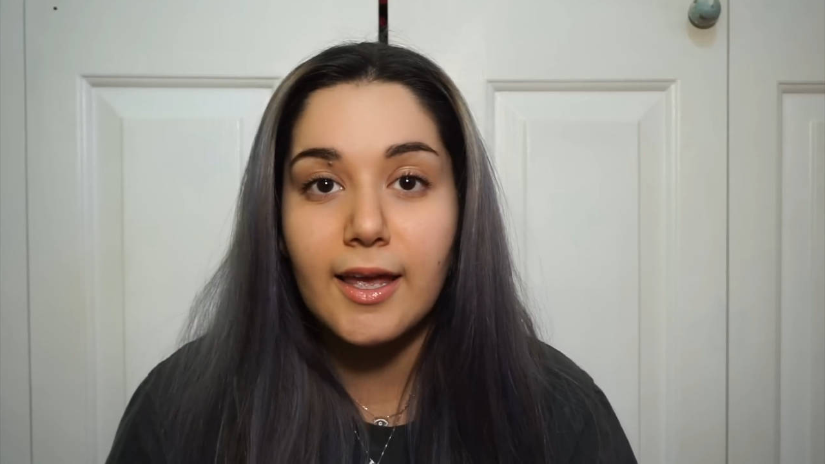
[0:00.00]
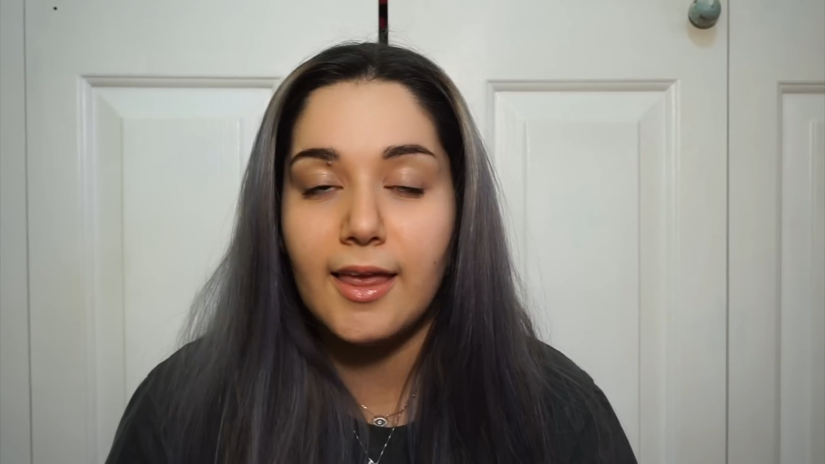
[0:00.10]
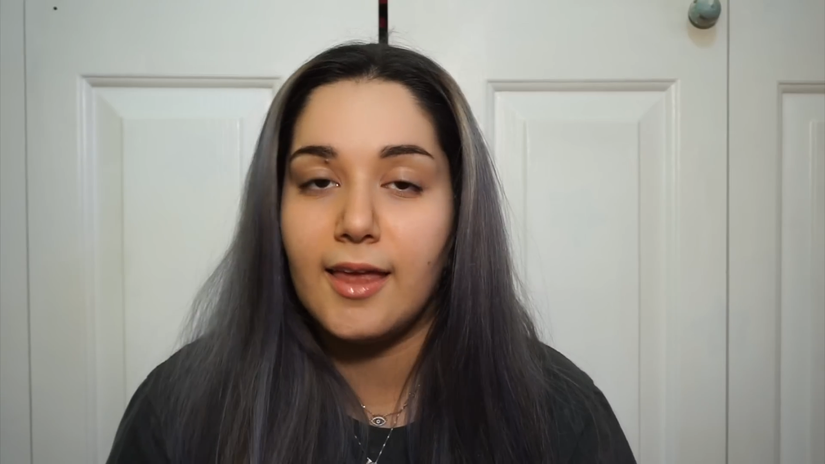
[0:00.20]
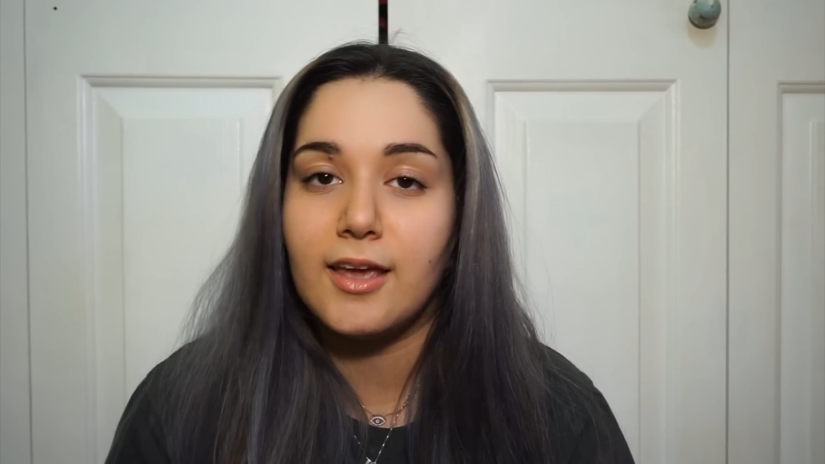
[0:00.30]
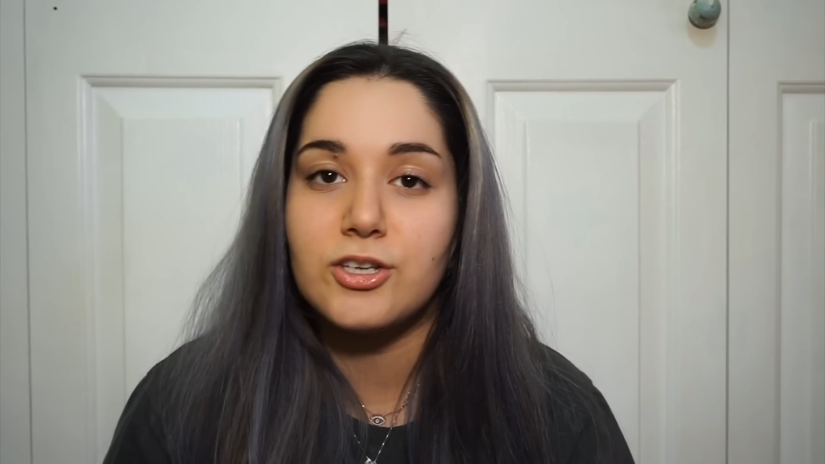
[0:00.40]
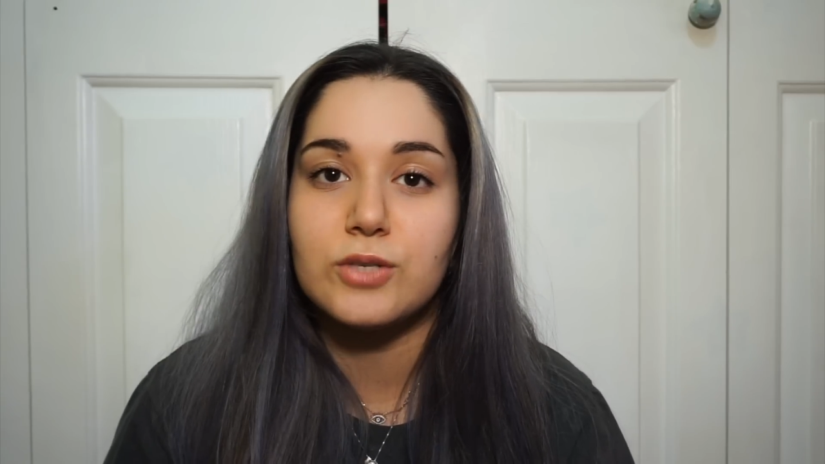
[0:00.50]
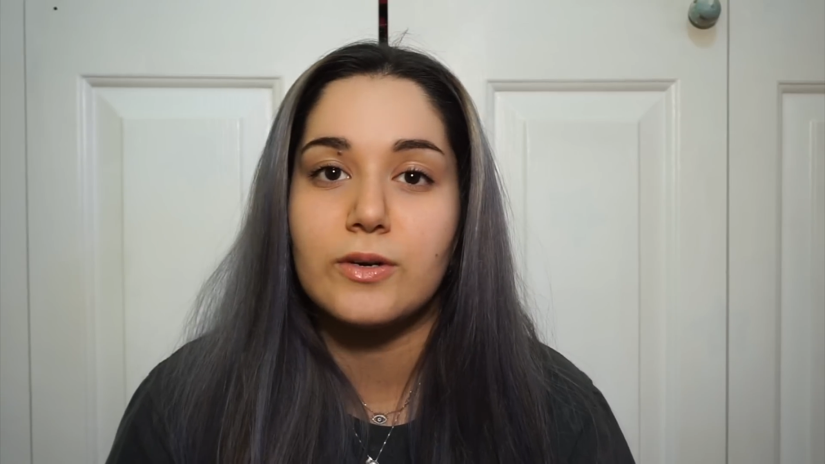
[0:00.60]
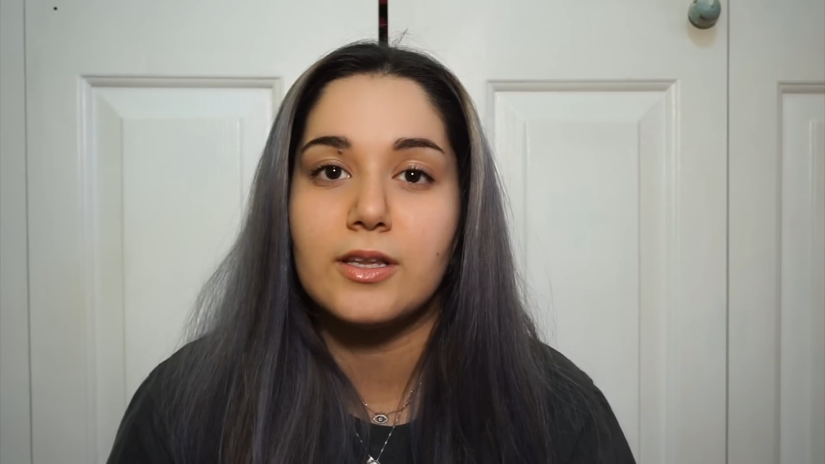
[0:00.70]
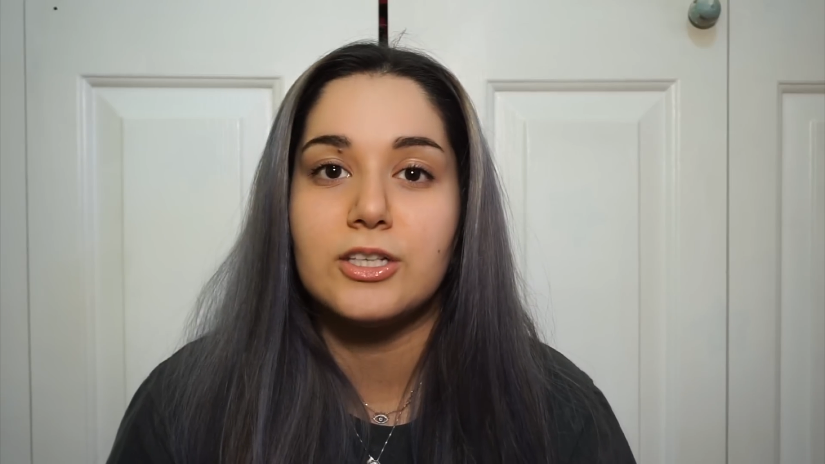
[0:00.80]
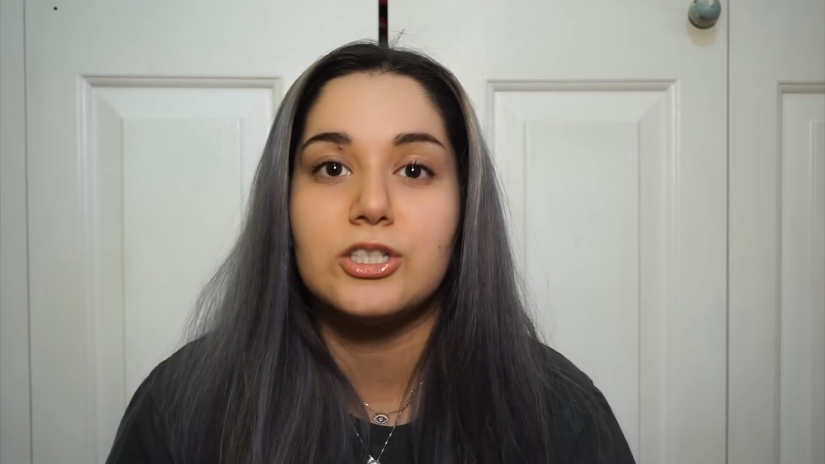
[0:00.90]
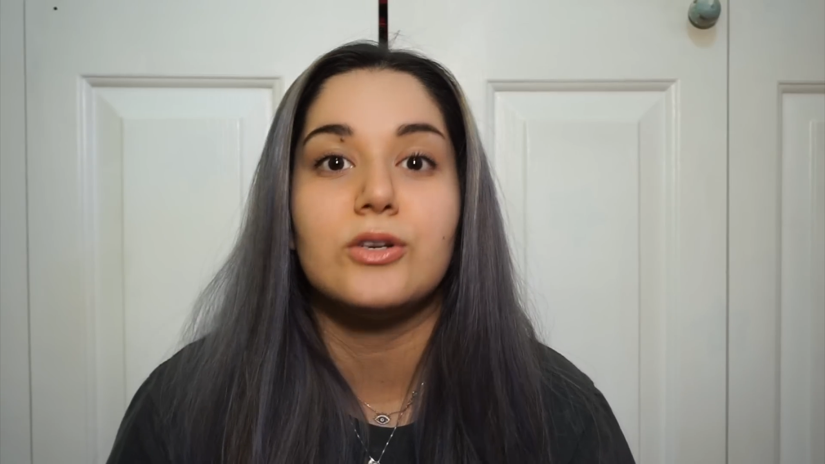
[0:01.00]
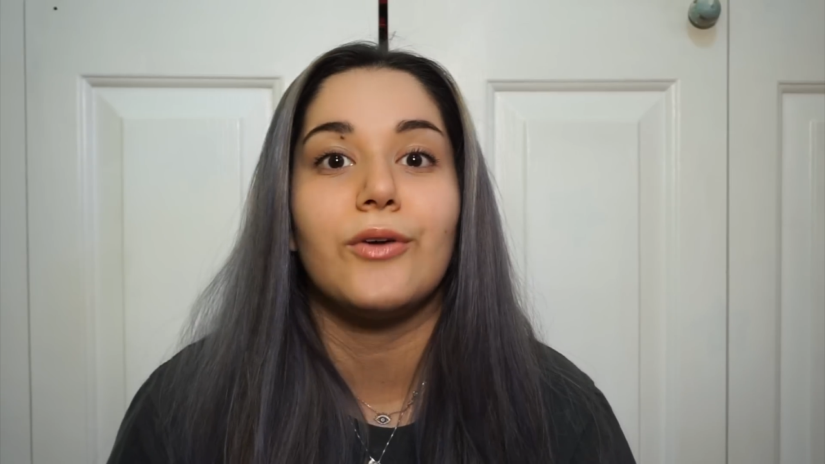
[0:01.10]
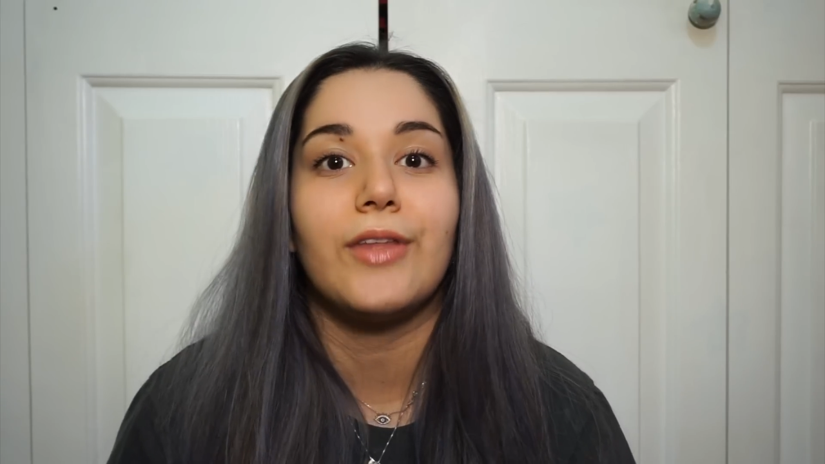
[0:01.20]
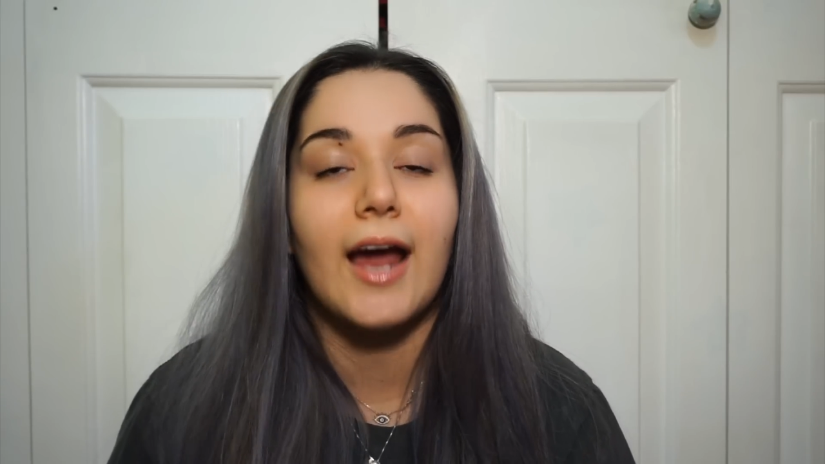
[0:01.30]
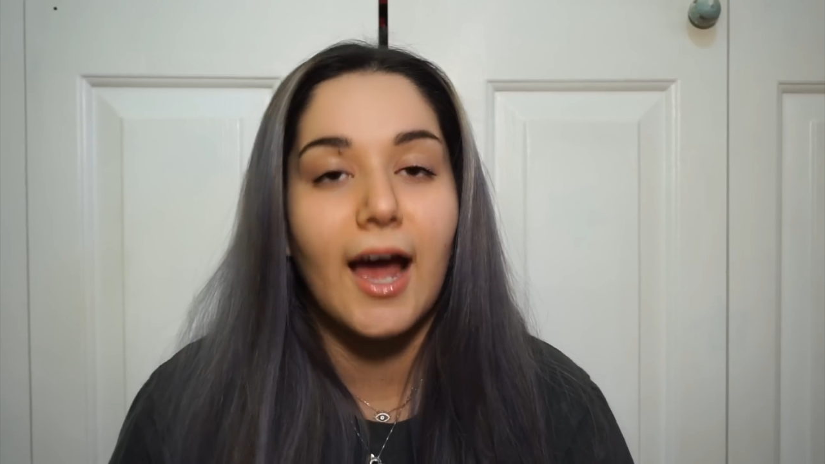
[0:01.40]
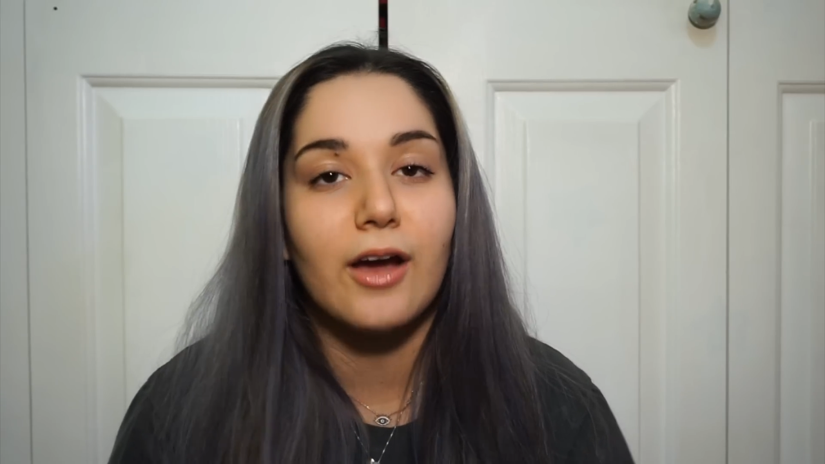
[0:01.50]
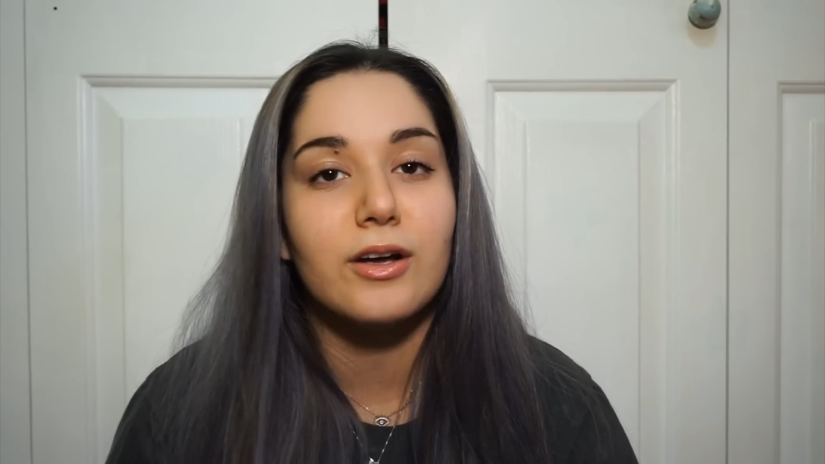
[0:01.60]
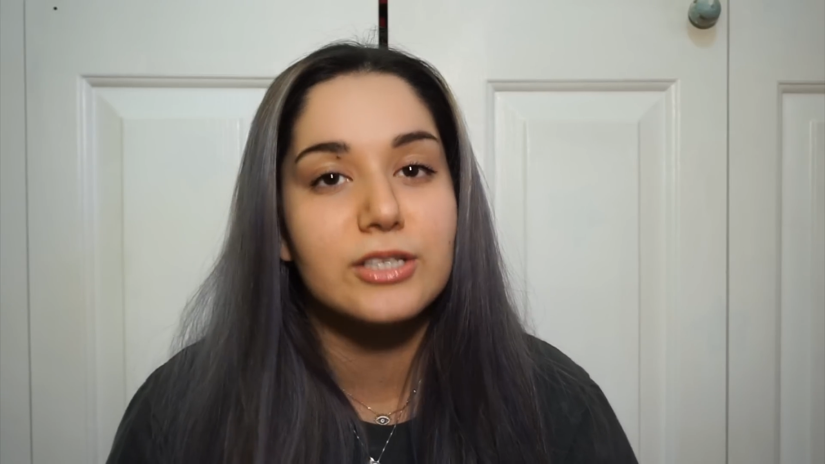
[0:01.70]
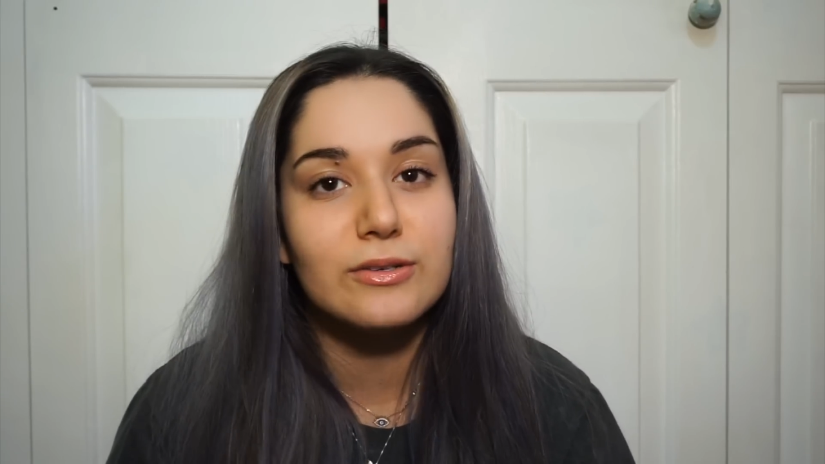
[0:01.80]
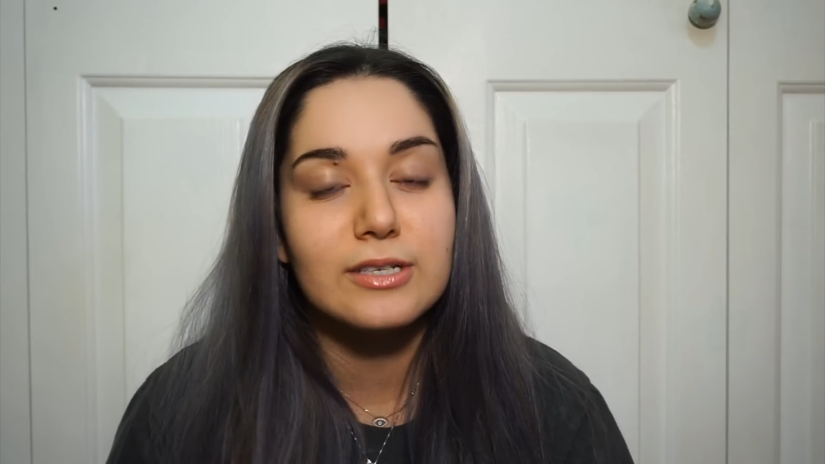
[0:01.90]
and I just want to let you know that I
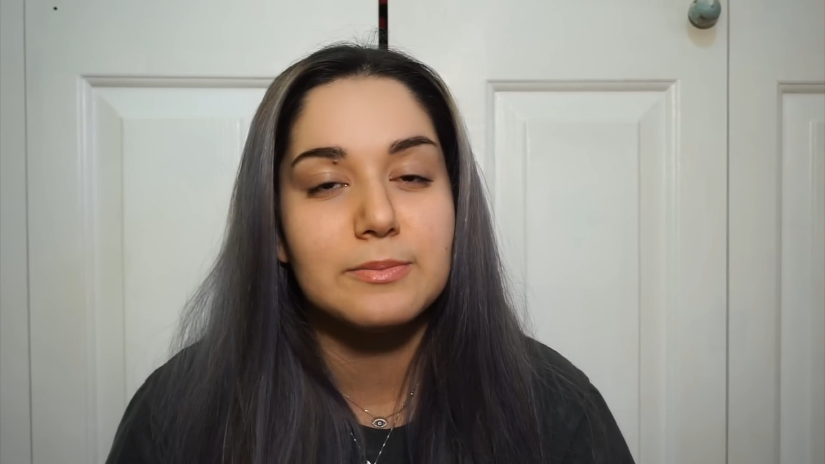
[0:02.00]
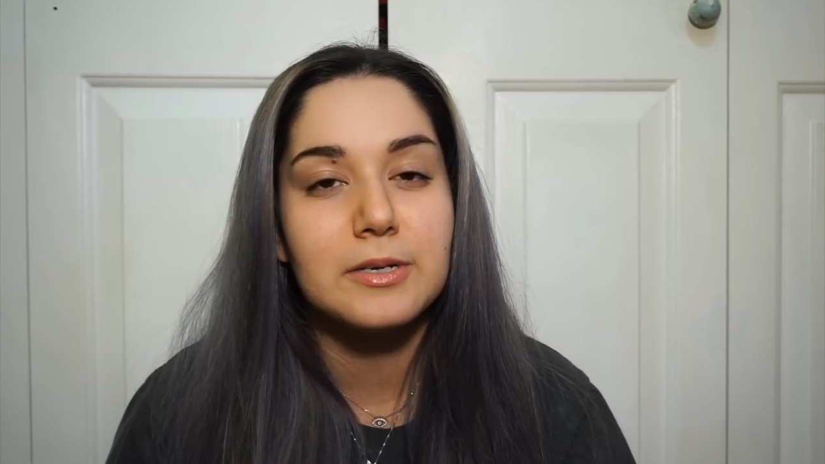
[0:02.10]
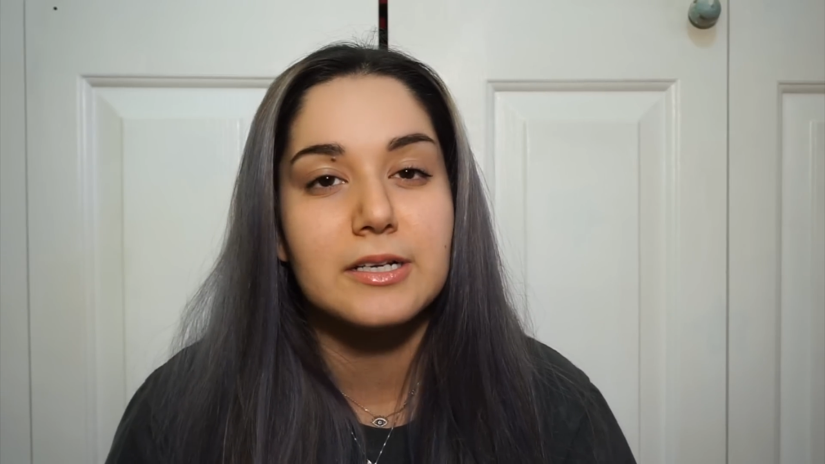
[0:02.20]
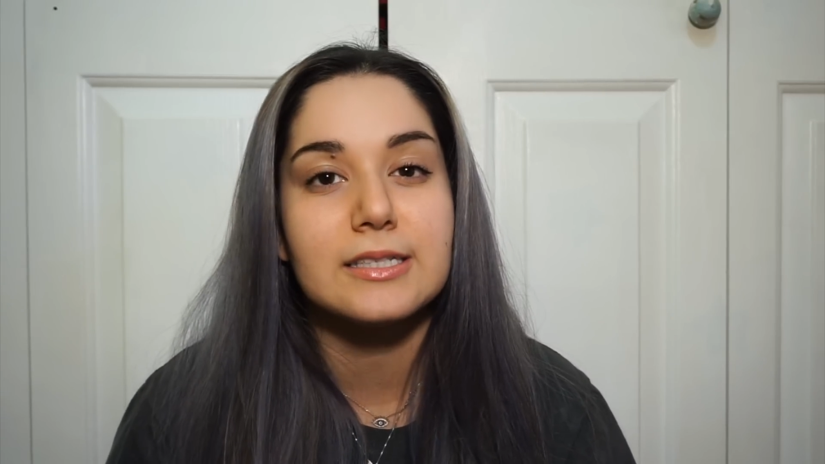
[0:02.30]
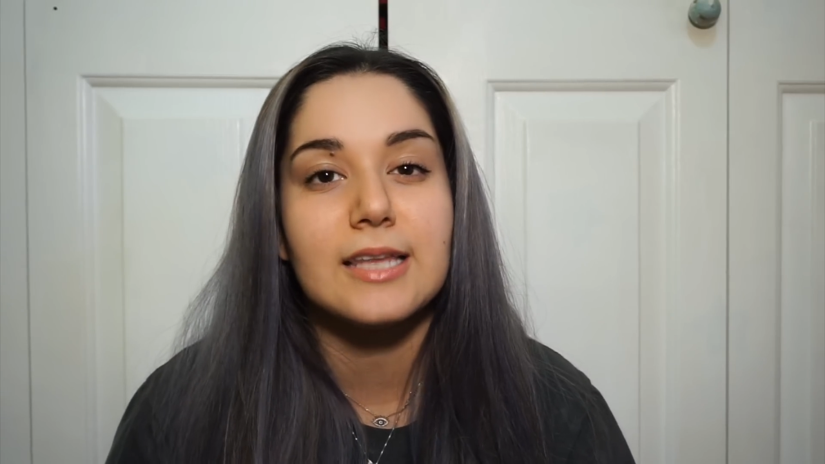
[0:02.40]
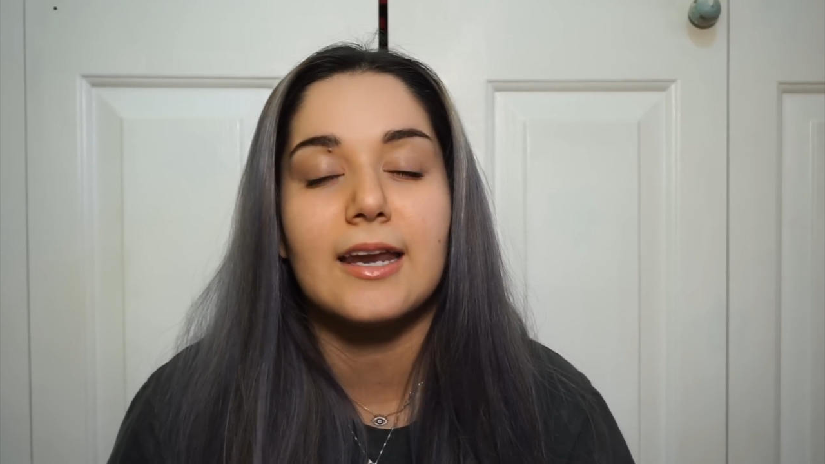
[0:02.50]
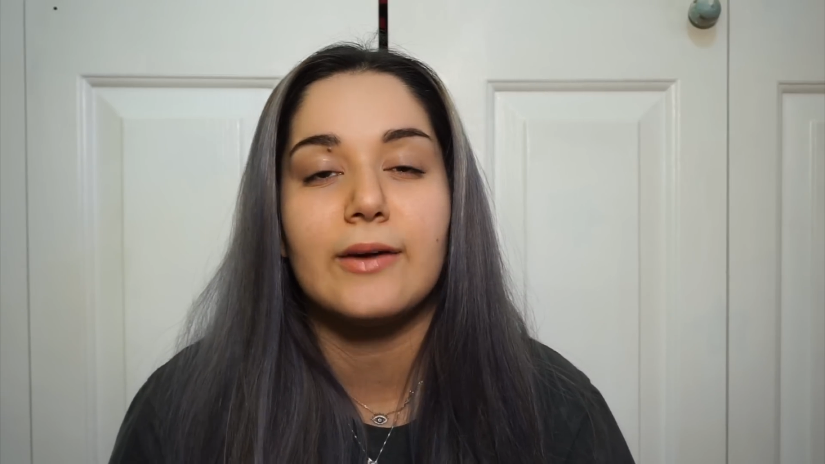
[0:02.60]
also experienced that.